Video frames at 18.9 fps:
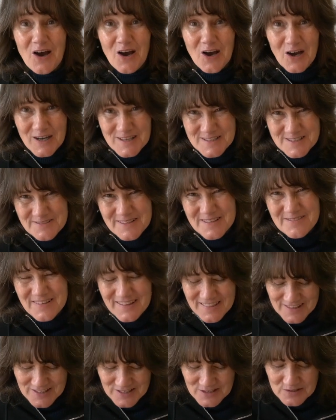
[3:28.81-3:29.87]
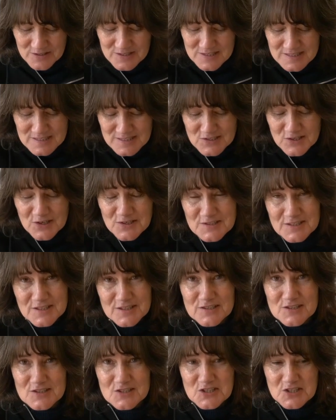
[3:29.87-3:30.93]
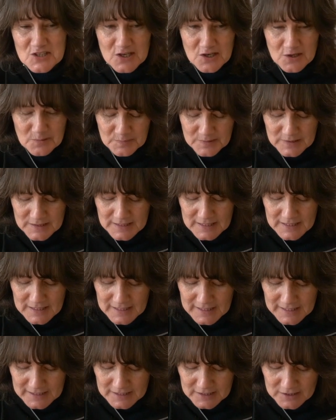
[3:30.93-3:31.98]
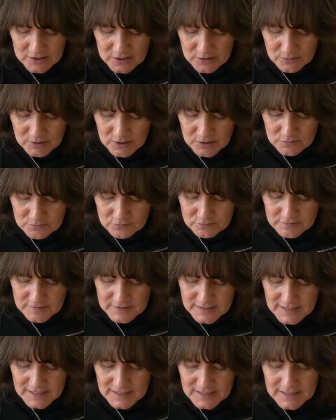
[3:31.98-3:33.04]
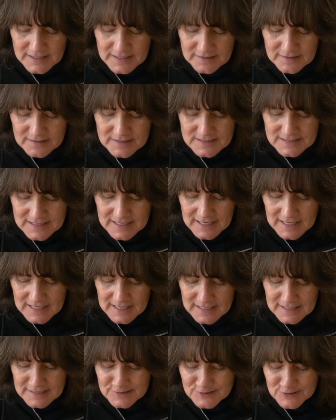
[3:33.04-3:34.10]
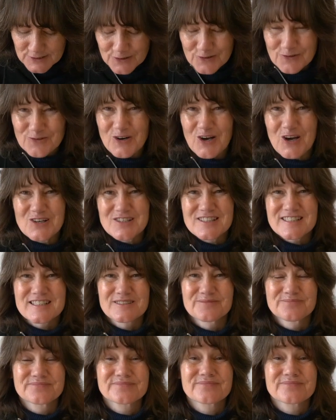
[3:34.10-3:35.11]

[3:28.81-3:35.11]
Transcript: I'll do it with you. Start at the top and go around and across.